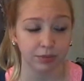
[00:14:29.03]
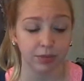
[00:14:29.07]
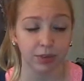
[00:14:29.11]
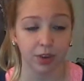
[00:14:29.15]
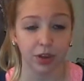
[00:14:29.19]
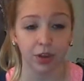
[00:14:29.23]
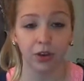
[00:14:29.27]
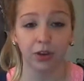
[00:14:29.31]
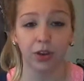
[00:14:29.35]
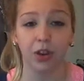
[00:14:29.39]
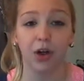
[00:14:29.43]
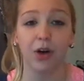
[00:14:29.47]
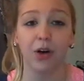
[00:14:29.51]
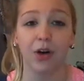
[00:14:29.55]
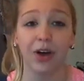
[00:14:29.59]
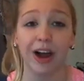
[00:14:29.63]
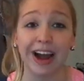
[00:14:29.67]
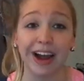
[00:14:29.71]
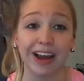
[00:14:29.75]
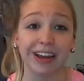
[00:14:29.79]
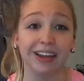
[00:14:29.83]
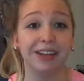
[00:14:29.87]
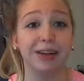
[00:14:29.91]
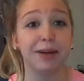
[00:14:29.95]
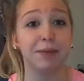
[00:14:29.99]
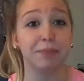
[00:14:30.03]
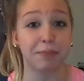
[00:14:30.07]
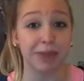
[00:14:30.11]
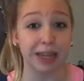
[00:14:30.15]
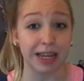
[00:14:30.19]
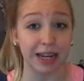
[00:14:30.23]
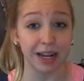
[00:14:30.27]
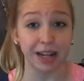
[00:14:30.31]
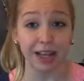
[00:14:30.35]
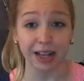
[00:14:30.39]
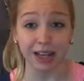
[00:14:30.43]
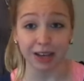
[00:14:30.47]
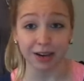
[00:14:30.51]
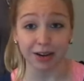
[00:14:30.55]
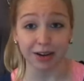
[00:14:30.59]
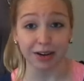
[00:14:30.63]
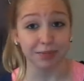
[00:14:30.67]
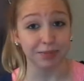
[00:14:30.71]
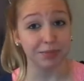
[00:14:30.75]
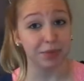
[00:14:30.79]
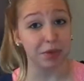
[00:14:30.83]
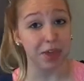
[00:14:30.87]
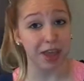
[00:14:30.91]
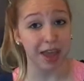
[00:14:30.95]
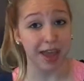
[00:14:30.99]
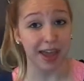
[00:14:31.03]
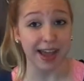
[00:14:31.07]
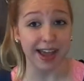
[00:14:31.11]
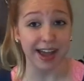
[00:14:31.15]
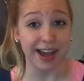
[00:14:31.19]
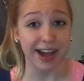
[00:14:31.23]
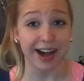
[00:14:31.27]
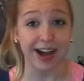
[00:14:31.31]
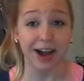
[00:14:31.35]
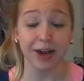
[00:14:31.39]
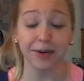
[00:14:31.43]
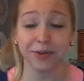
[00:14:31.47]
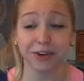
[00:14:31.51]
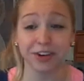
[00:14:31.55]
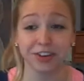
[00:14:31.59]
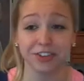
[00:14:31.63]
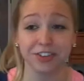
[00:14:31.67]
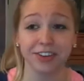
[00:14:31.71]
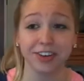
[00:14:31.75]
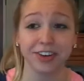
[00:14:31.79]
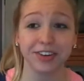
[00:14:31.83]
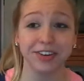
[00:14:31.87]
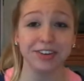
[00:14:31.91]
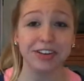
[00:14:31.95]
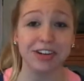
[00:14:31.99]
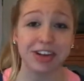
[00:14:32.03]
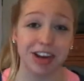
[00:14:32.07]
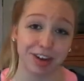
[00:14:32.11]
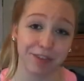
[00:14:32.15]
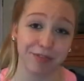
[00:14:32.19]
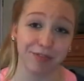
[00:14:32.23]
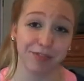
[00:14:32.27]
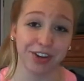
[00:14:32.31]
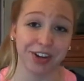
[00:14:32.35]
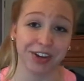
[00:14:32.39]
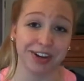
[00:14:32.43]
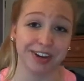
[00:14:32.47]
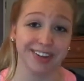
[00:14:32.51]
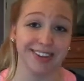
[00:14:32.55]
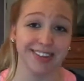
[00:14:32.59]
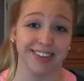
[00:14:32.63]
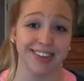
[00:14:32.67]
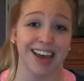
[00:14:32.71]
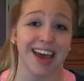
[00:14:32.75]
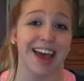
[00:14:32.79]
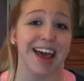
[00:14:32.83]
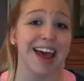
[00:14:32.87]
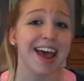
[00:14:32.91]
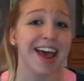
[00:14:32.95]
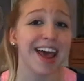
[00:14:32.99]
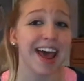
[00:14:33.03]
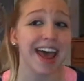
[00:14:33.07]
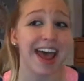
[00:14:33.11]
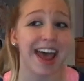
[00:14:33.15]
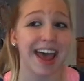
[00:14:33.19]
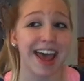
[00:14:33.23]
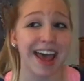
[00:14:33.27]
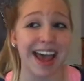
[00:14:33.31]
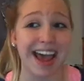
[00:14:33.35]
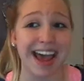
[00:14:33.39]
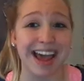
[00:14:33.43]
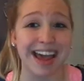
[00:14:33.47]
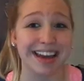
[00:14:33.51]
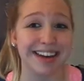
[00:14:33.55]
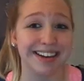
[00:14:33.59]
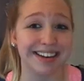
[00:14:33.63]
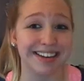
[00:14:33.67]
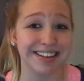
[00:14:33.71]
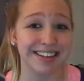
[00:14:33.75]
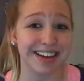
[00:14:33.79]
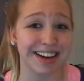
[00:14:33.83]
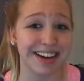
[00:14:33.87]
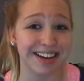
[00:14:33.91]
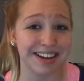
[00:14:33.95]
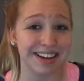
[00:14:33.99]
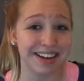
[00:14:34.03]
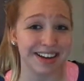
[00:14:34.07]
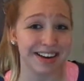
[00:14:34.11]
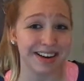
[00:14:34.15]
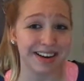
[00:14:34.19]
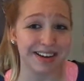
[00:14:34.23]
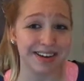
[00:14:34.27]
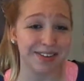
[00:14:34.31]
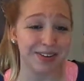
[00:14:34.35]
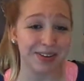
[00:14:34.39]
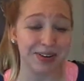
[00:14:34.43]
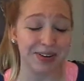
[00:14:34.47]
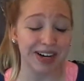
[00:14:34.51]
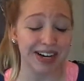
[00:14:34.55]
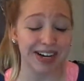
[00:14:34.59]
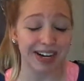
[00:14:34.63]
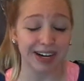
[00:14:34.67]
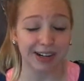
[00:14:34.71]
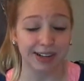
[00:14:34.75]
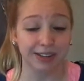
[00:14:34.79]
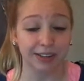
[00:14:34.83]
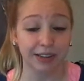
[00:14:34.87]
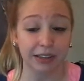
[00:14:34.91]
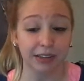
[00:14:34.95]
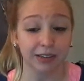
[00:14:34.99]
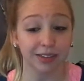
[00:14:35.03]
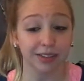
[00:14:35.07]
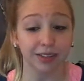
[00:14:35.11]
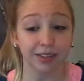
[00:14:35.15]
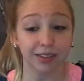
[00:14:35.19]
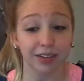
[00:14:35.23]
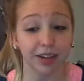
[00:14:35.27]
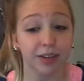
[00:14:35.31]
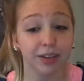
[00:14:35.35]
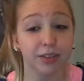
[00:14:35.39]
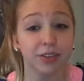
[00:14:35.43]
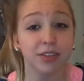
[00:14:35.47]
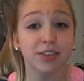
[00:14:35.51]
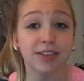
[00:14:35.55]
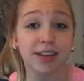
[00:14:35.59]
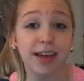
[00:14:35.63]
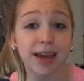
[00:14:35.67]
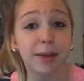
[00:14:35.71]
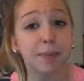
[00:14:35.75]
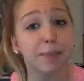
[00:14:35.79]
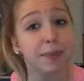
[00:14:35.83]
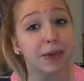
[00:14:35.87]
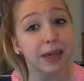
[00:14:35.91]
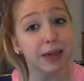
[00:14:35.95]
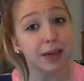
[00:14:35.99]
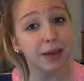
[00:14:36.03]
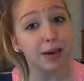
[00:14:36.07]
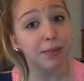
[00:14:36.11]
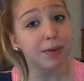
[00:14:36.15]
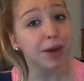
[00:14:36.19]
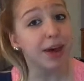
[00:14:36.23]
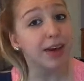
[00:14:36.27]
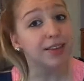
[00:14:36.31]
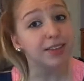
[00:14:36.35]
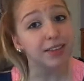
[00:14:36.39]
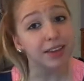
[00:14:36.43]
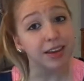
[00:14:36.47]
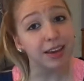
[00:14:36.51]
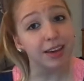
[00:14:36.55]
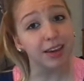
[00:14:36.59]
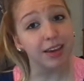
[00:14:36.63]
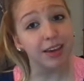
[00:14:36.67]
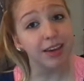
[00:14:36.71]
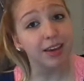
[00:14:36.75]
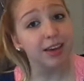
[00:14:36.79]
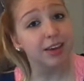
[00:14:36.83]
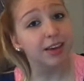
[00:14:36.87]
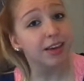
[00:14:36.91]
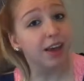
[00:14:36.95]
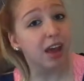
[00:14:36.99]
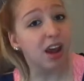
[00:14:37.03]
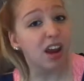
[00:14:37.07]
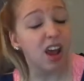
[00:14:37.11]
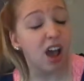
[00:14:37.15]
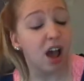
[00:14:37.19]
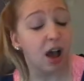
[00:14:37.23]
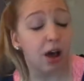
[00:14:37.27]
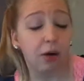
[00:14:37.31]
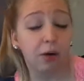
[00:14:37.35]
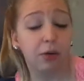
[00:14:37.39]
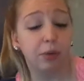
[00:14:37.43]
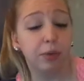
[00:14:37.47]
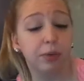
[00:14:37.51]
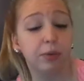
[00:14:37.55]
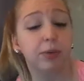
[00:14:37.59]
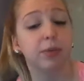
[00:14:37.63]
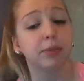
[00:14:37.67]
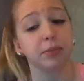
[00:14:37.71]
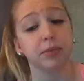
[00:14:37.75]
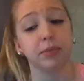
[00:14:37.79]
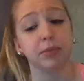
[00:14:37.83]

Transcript: The Long Island Medium. Yeah, I watched that on Netflix. And, you know, it was like PMS-y, you know.